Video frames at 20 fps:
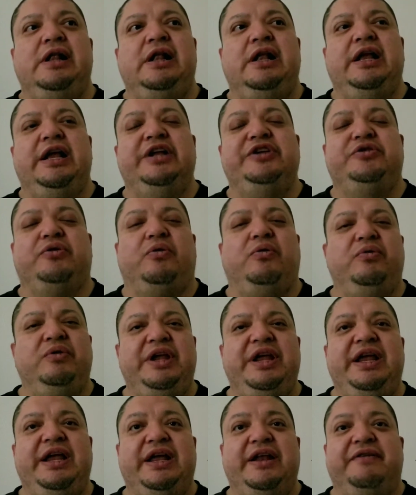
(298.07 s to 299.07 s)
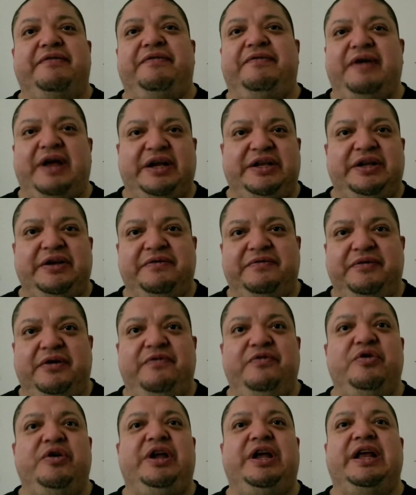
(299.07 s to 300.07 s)
it's only ineffective
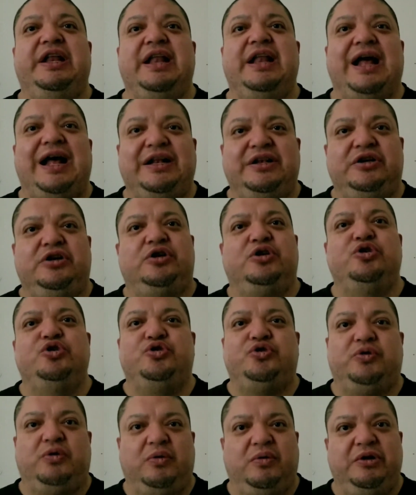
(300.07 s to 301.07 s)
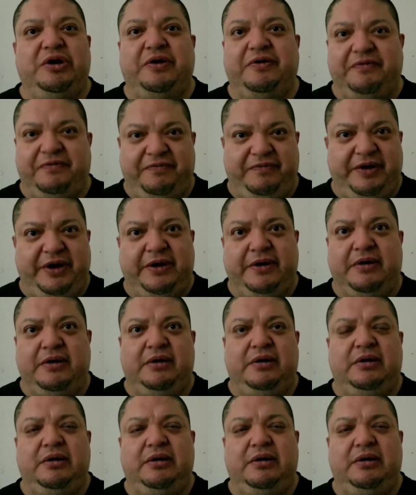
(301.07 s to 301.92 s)
if you cannot control your fear.